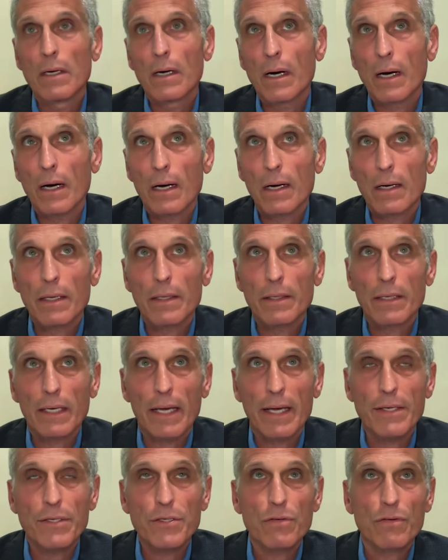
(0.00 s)
Uh, in the
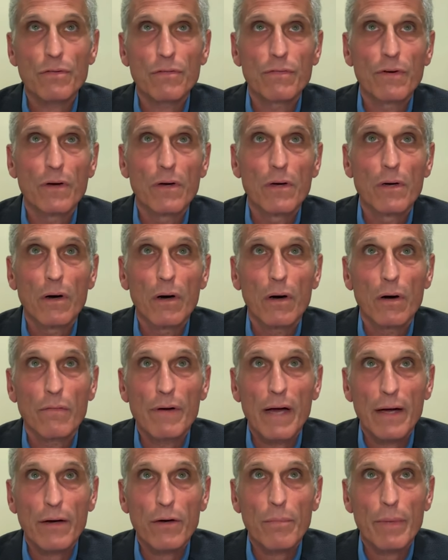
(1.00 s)
case of, of
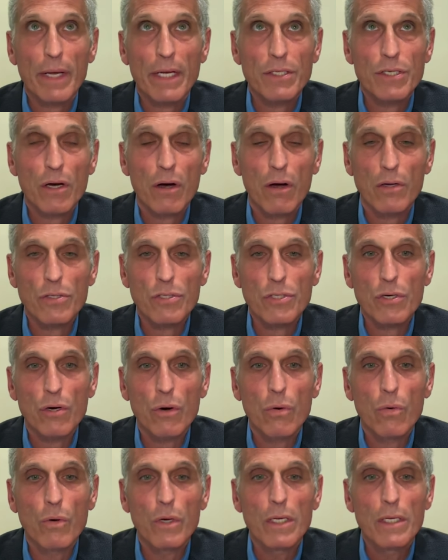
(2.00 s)
Akkermansia,
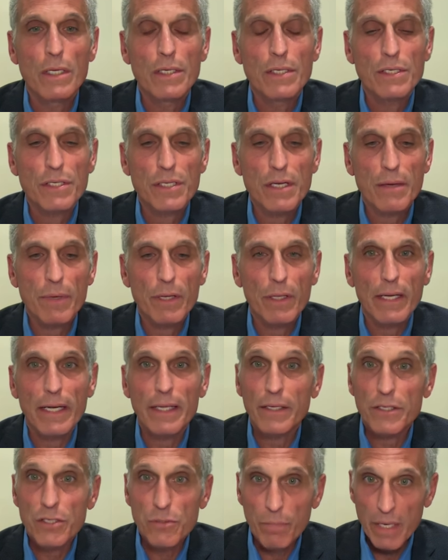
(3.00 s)
also
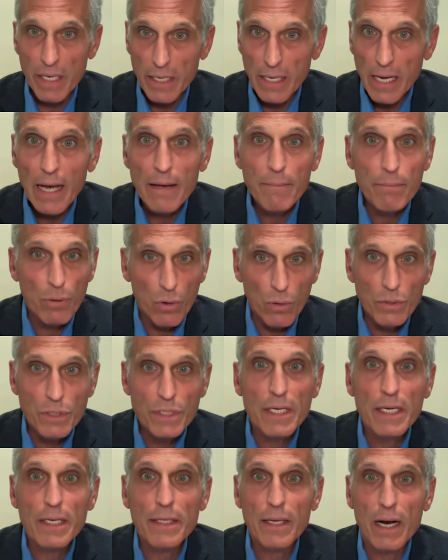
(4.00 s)
stimulate this P9
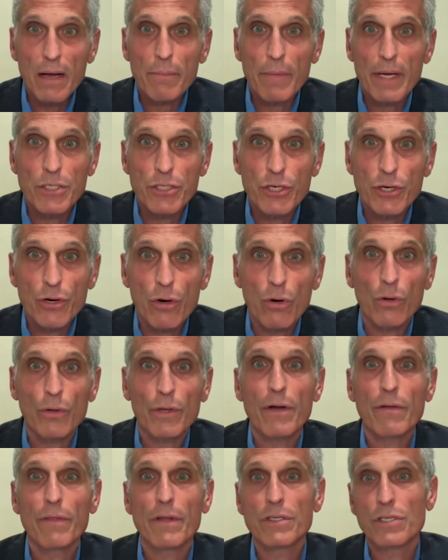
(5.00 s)
protein that I mentioned
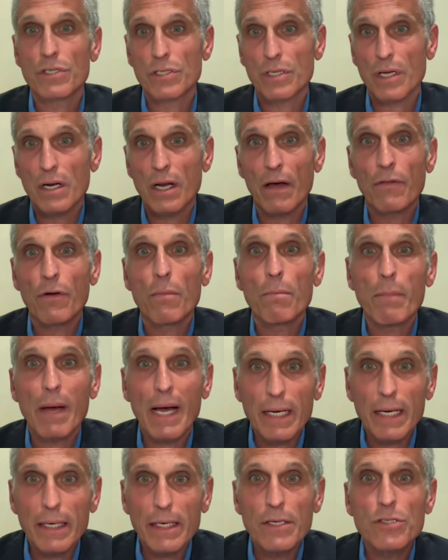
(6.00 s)
earlier. This is another
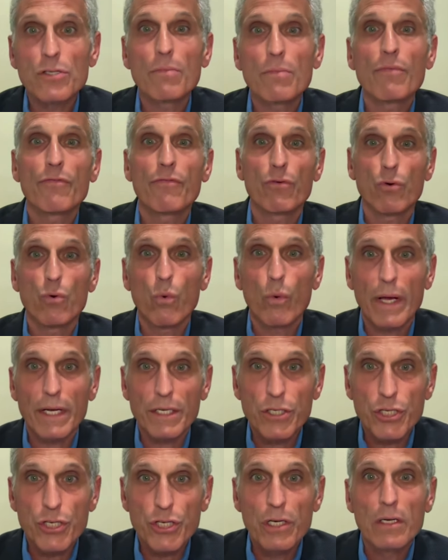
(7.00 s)
mechanism through
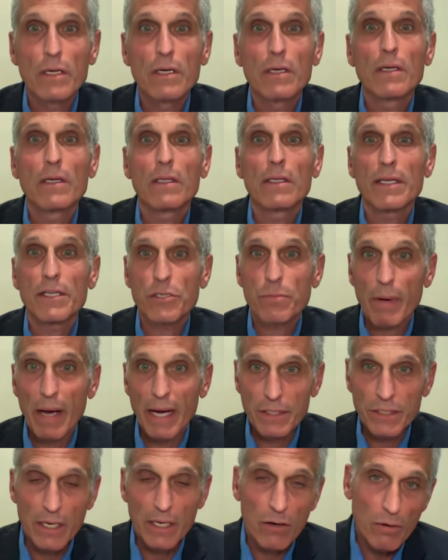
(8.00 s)
which these
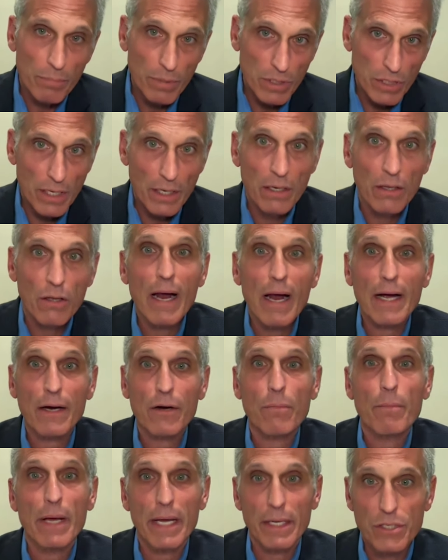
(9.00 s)
bacteria, in particular
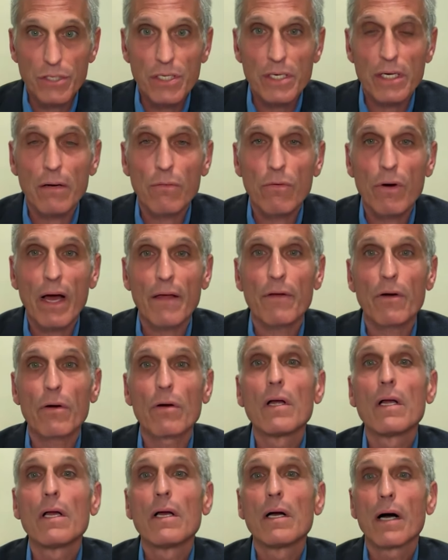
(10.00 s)
Akkermansia
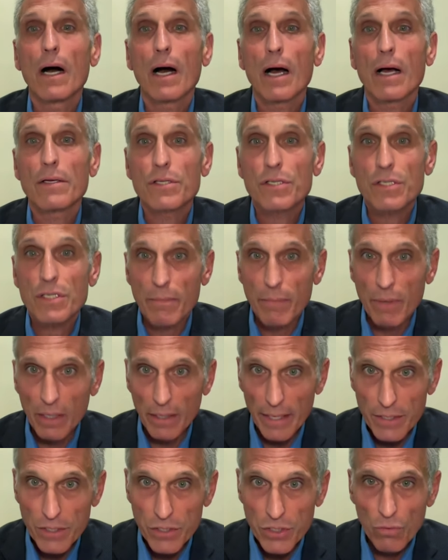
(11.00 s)
rather, uh,
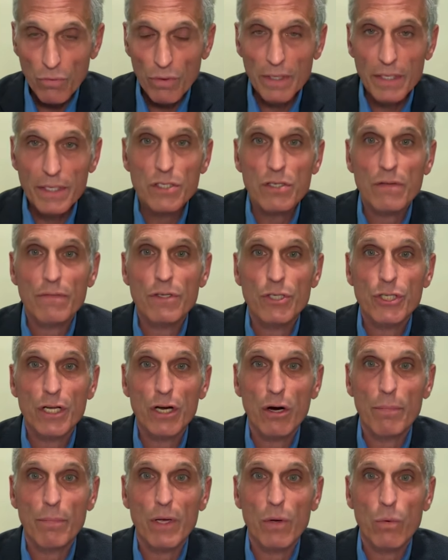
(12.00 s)
stimulates the release of the
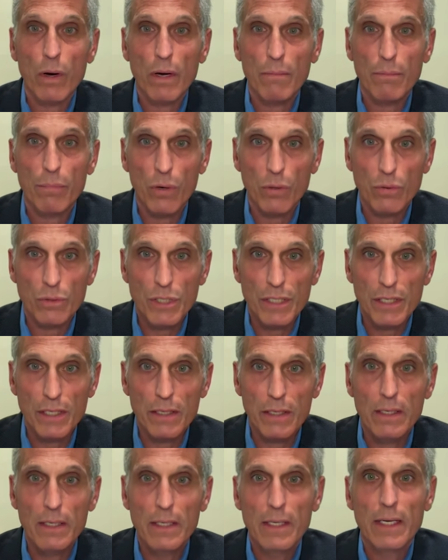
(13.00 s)
GLP-1
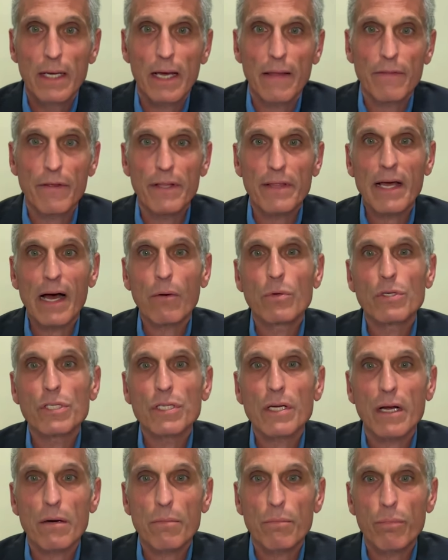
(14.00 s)
protein. And that was
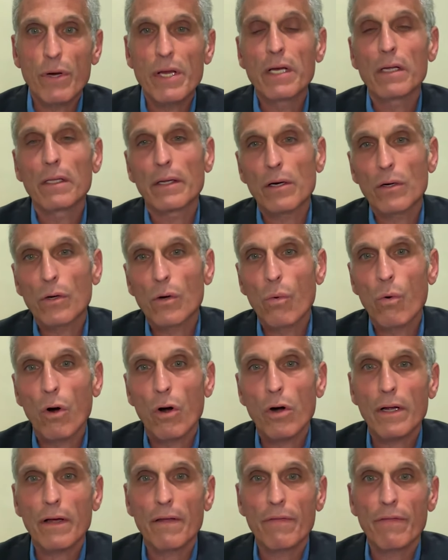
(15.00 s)
done in preclinical
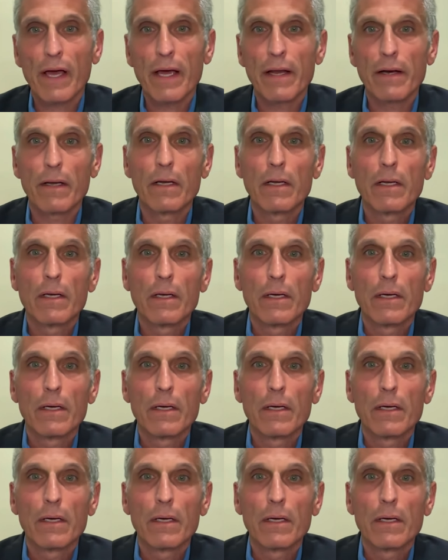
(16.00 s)
work. And then